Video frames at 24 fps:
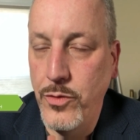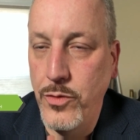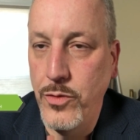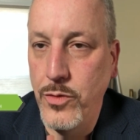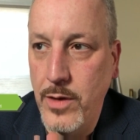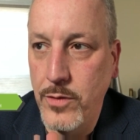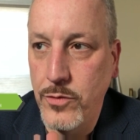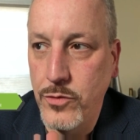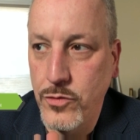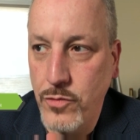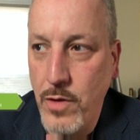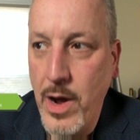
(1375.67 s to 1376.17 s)

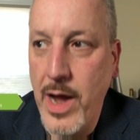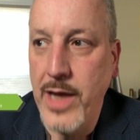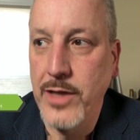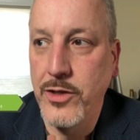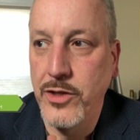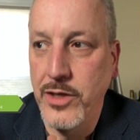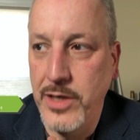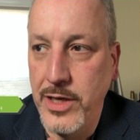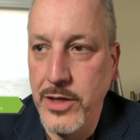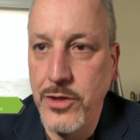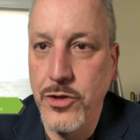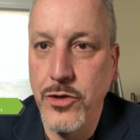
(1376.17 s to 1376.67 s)
trying to
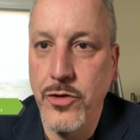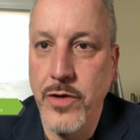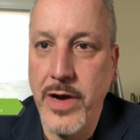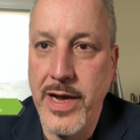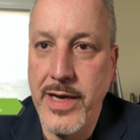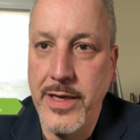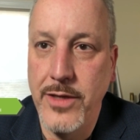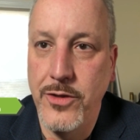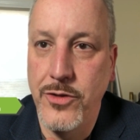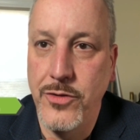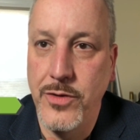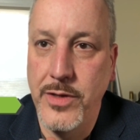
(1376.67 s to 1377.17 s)
integrate
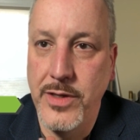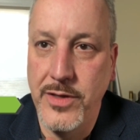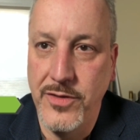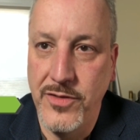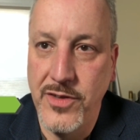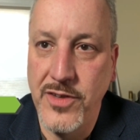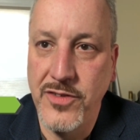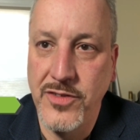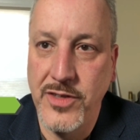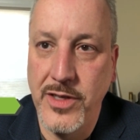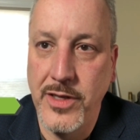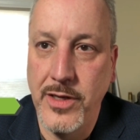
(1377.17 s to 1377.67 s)
into an
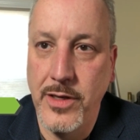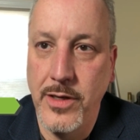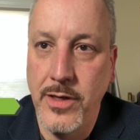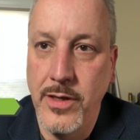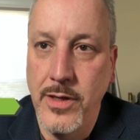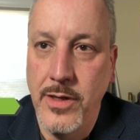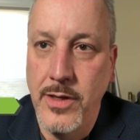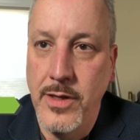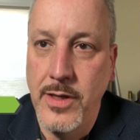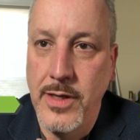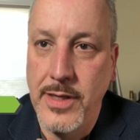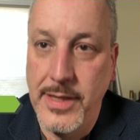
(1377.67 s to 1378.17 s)
existing
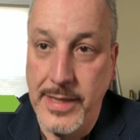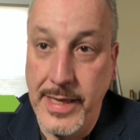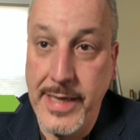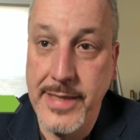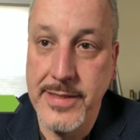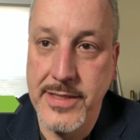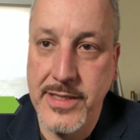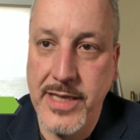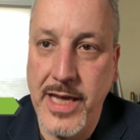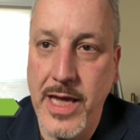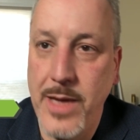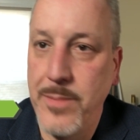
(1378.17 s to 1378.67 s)

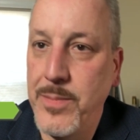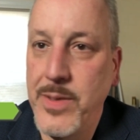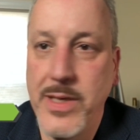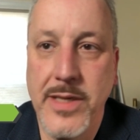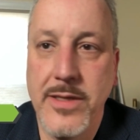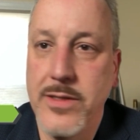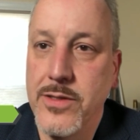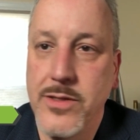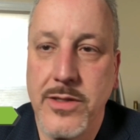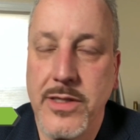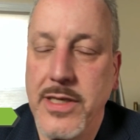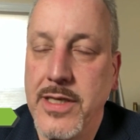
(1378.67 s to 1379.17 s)
landscape,
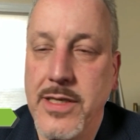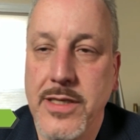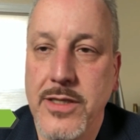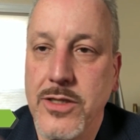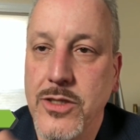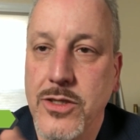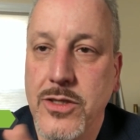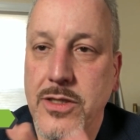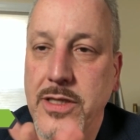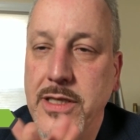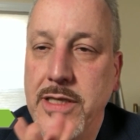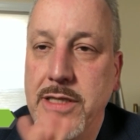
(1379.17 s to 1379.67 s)

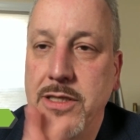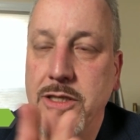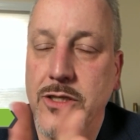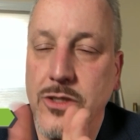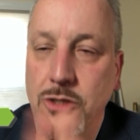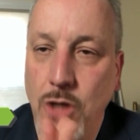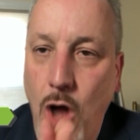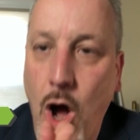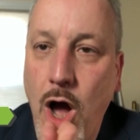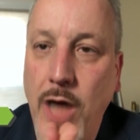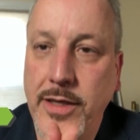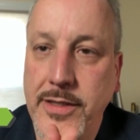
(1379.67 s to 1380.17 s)
it's
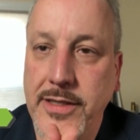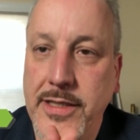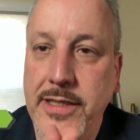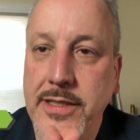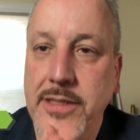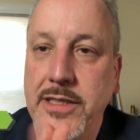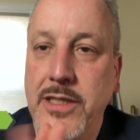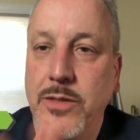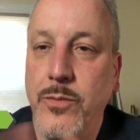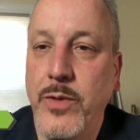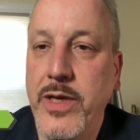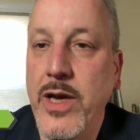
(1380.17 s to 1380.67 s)
not easy.
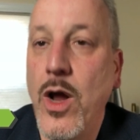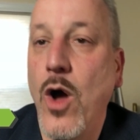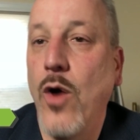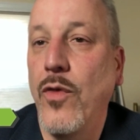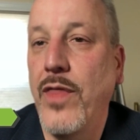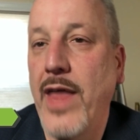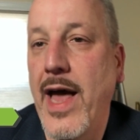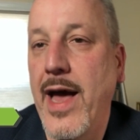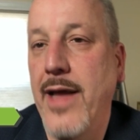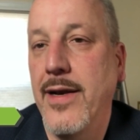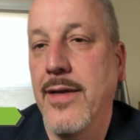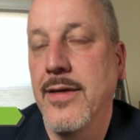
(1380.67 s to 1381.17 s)
We know that.